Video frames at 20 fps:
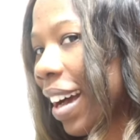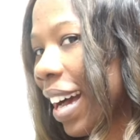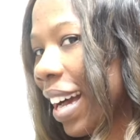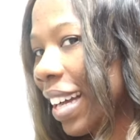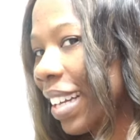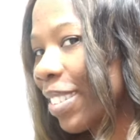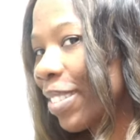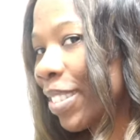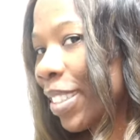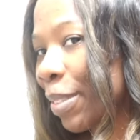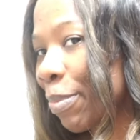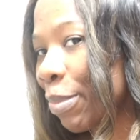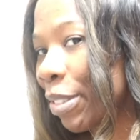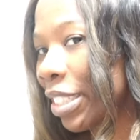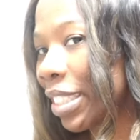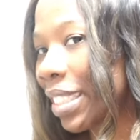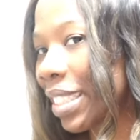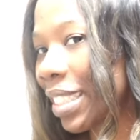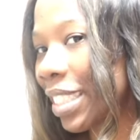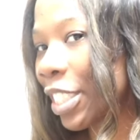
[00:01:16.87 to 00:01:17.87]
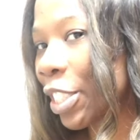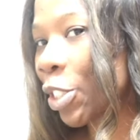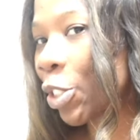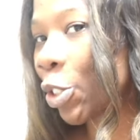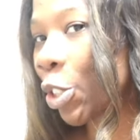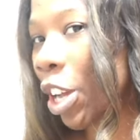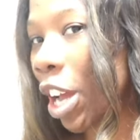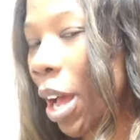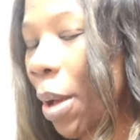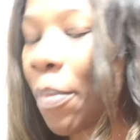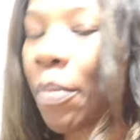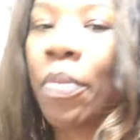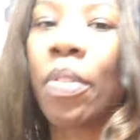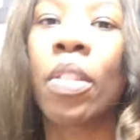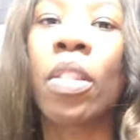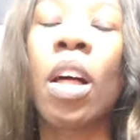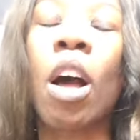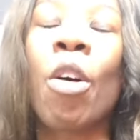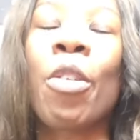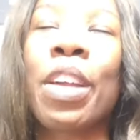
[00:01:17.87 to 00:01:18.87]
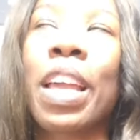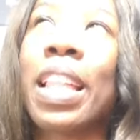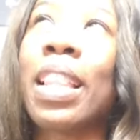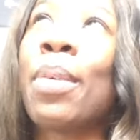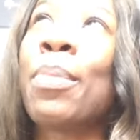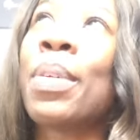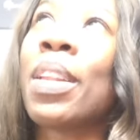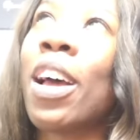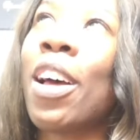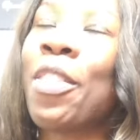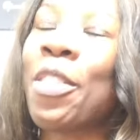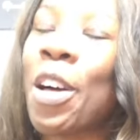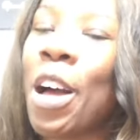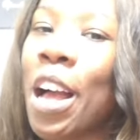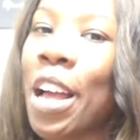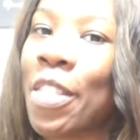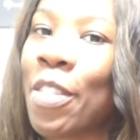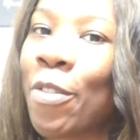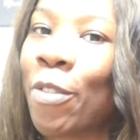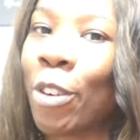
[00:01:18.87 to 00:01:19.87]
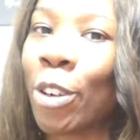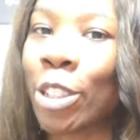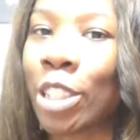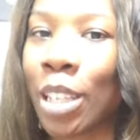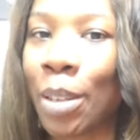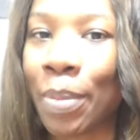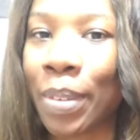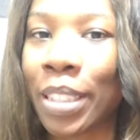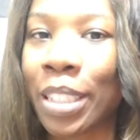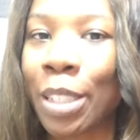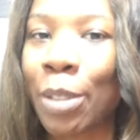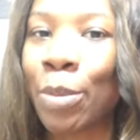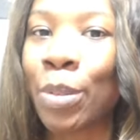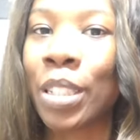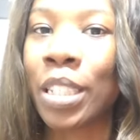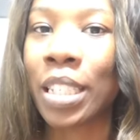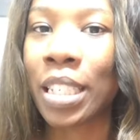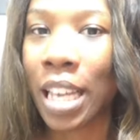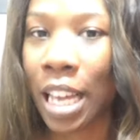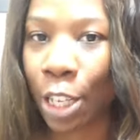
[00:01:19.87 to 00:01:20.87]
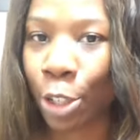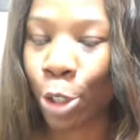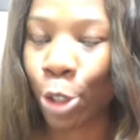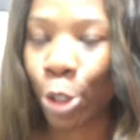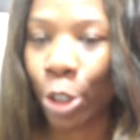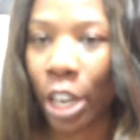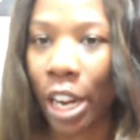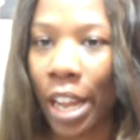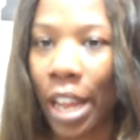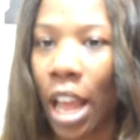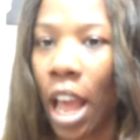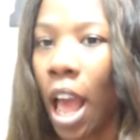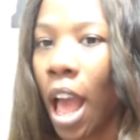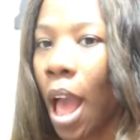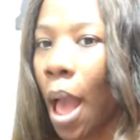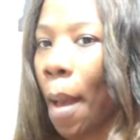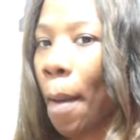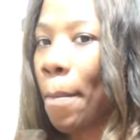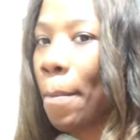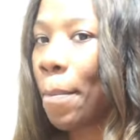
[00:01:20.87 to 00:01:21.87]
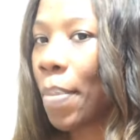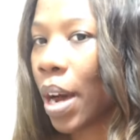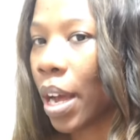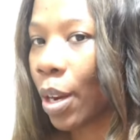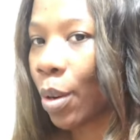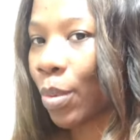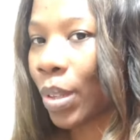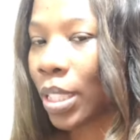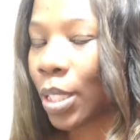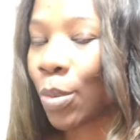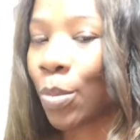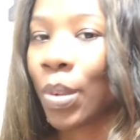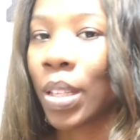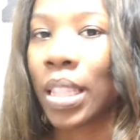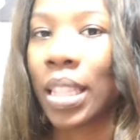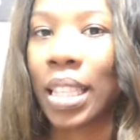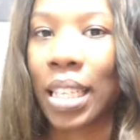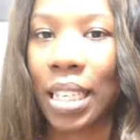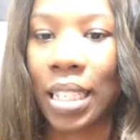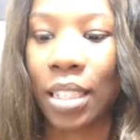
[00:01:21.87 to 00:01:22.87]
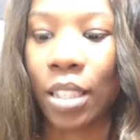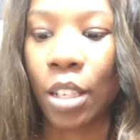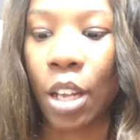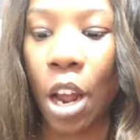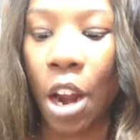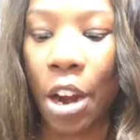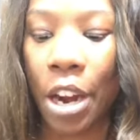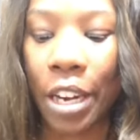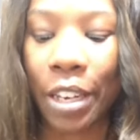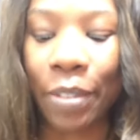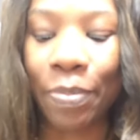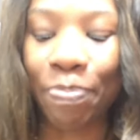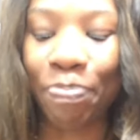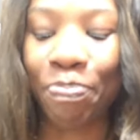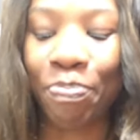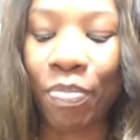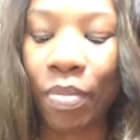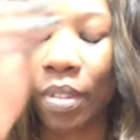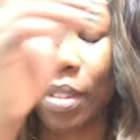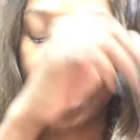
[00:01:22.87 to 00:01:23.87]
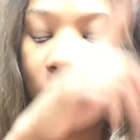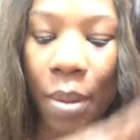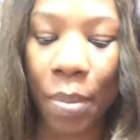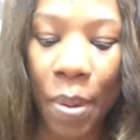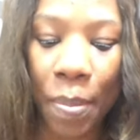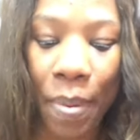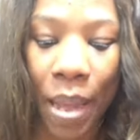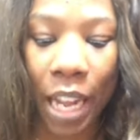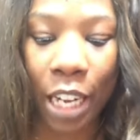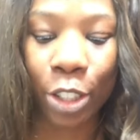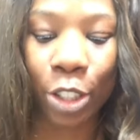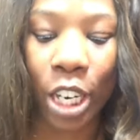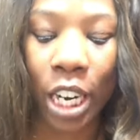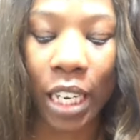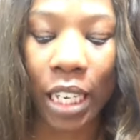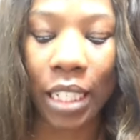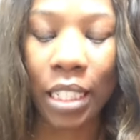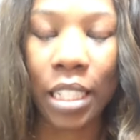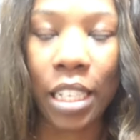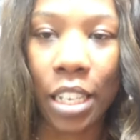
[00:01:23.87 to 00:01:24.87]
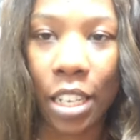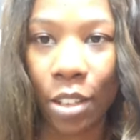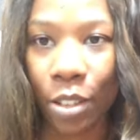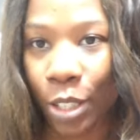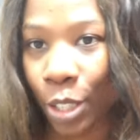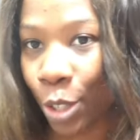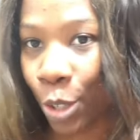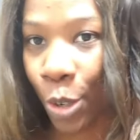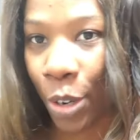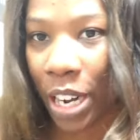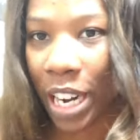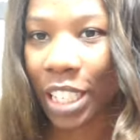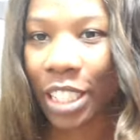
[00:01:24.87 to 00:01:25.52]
I did pretty decent job. Okay, let me not lie. The first time I did it was yesterday, but it wasn't with this. All right let me backtrack and tell y'all the story.